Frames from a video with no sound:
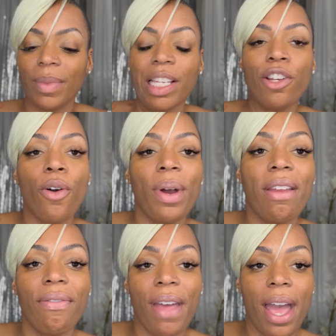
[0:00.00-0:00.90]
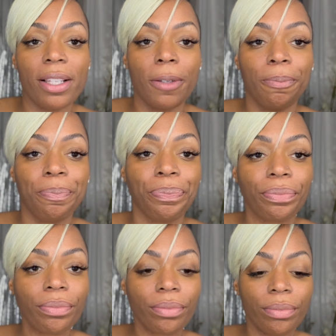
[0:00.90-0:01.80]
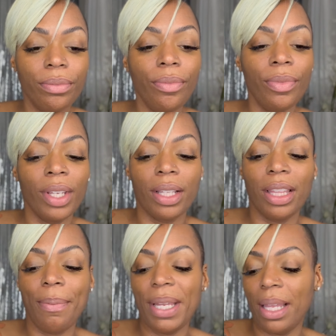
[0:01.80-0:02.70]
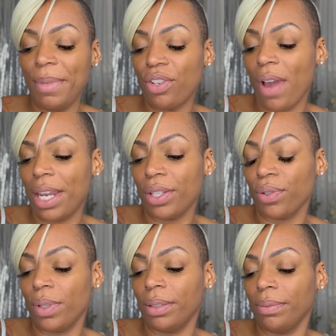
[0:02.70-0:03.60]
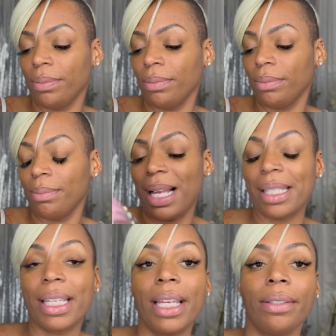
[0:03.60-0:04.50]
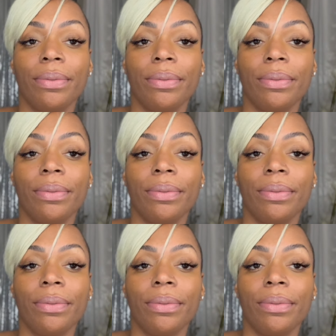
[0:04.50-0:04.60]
You know what? In fact, let me try this on my skin